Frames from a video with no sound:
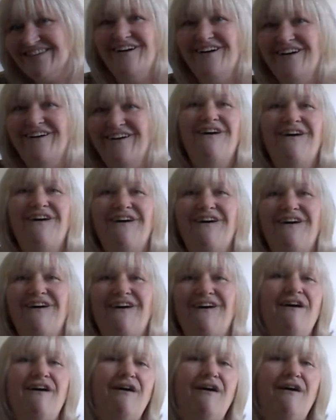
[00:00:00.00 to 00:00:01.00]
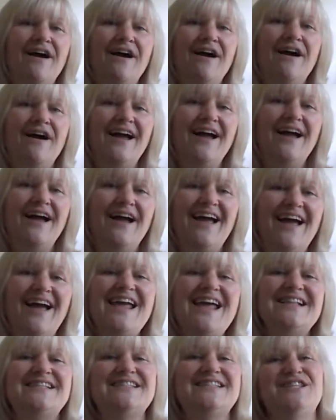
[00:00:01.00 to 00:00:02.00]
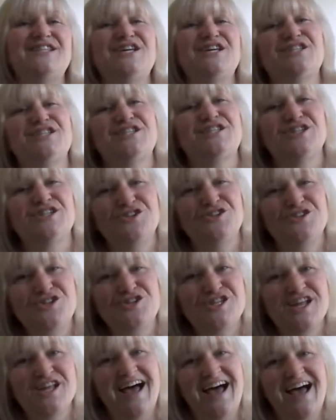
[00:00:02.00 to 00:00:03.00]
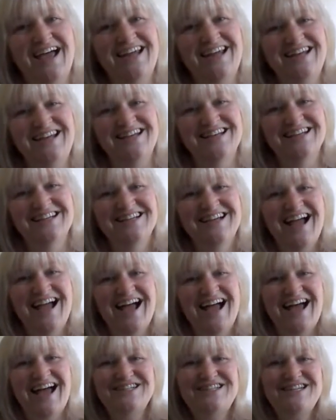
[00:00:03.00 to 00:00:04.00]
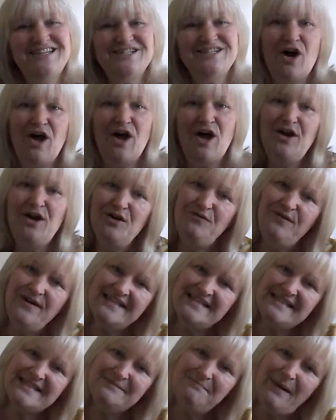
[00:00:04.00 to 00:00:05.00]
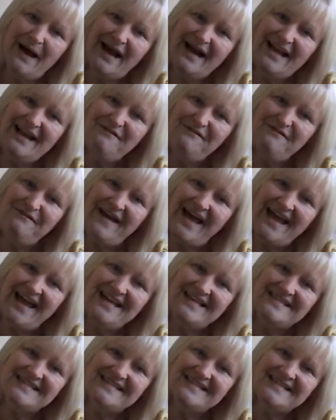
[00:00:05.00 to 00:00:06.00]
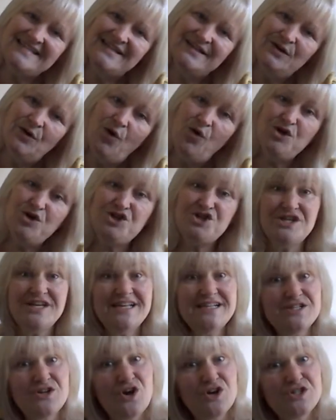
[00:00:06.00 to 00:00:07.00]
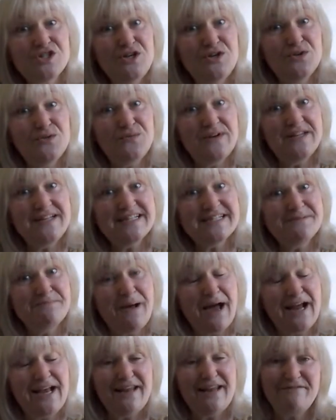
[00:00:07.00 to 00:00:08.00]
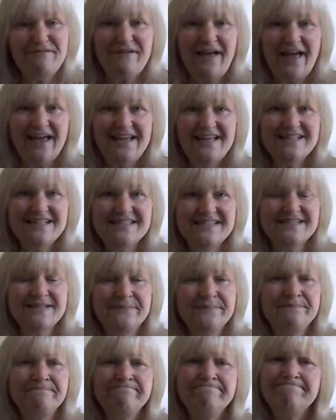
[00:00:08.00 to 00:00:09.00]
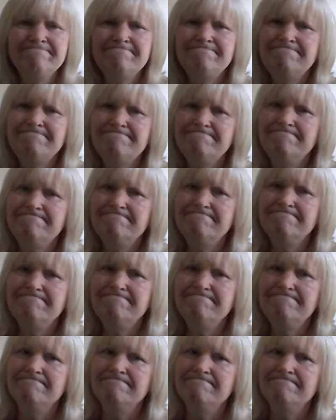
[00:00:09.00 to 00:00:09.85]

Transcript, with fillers: Oh, it's the sunshine. And he's got a lovely smiley face or she's got a lovely smiley face. Hmm,